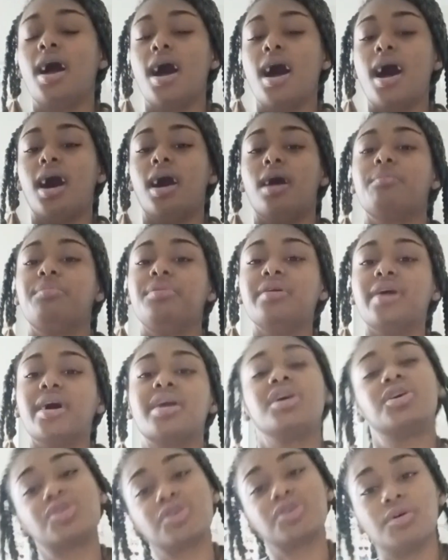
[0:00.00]
I'll be like,
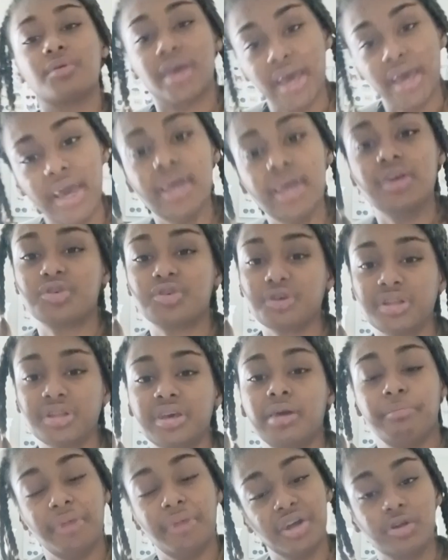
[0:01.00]
it's okay. It's gonna
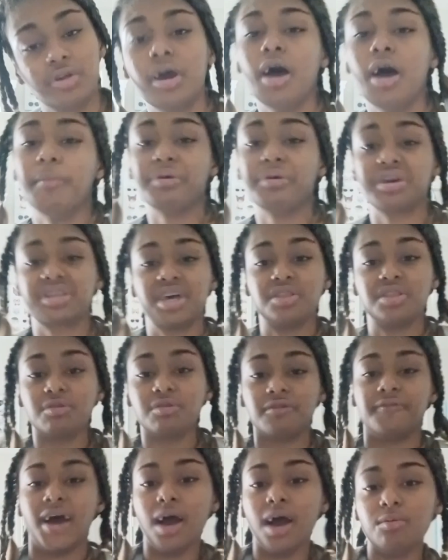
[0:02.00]
get better because I know if
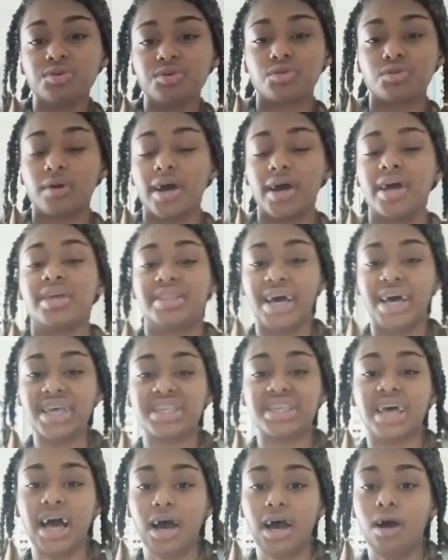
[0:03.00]
I was crying, that's
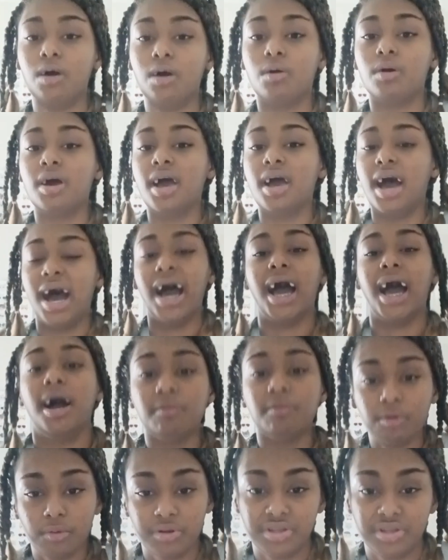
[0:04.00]
how I
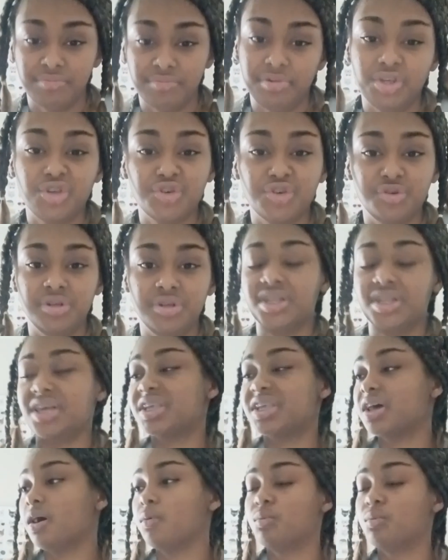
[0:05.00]
would want to be treated. That's
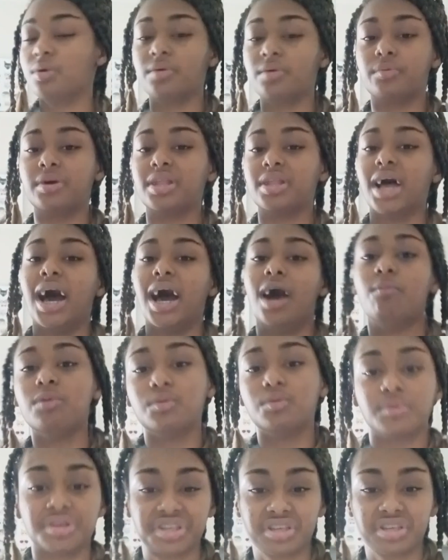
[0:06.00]
how what, what I would
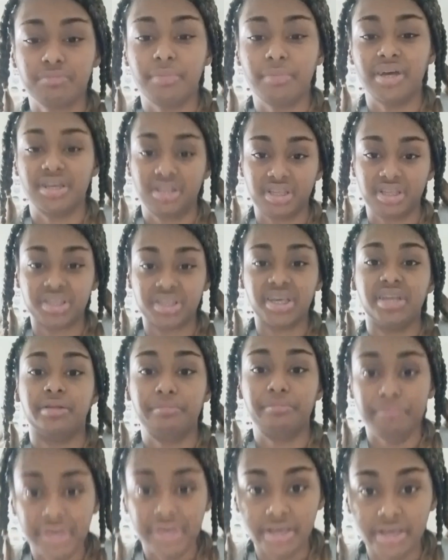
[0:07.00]
want somebody to say to
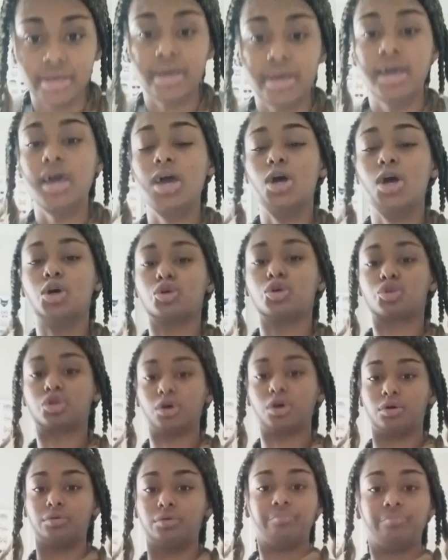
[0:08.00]
me.
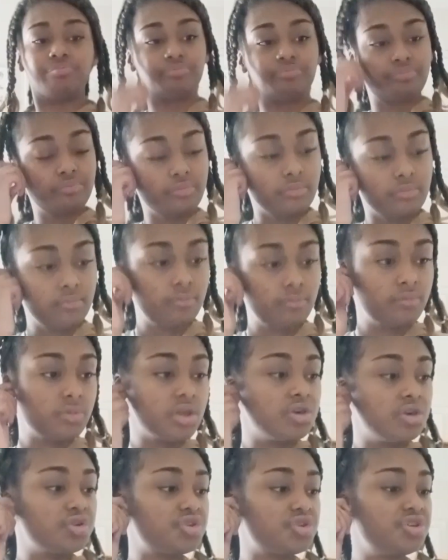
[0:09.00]
So
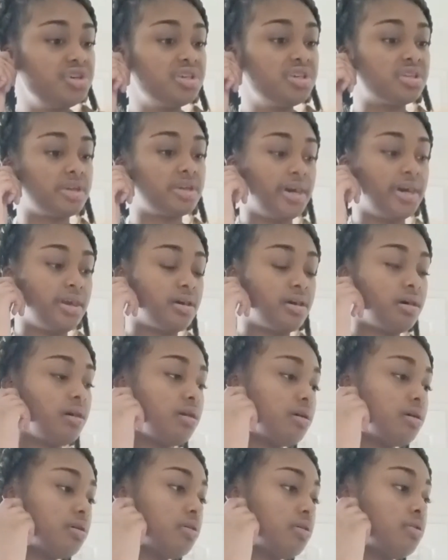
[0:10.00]
she's like,
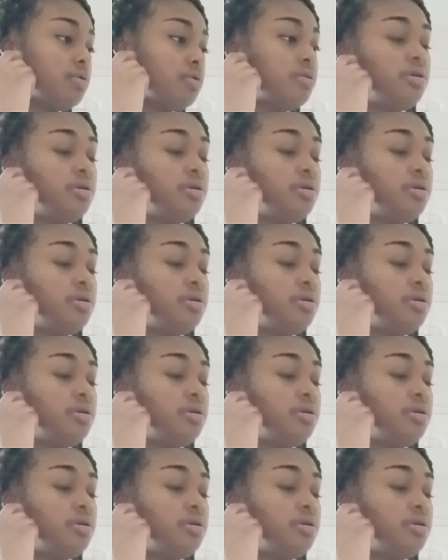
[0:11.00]
oh.